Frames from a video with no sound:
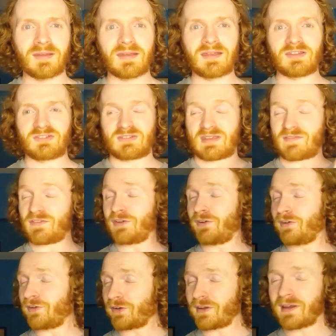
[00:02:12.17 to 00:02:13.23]
is if
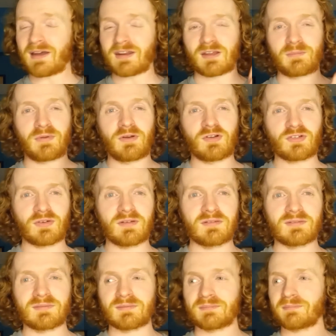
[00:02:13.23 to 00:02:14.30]
you're looking at a computer screen
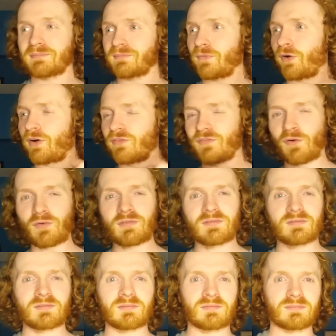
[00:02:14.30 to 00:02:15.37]
or a
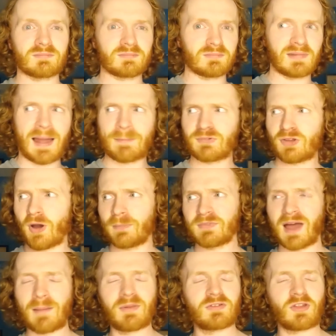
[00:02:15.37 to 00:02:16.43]
phone, laptop,
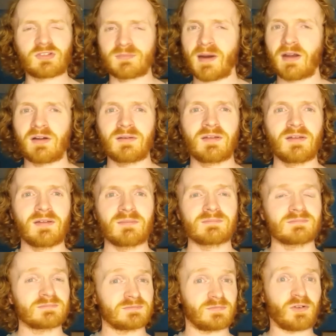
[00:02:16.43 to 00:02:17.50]
tablet, doesn't matter,
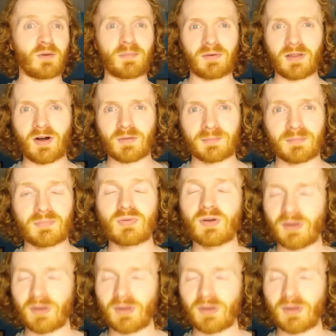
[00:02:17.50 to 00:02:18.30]
for a prolonged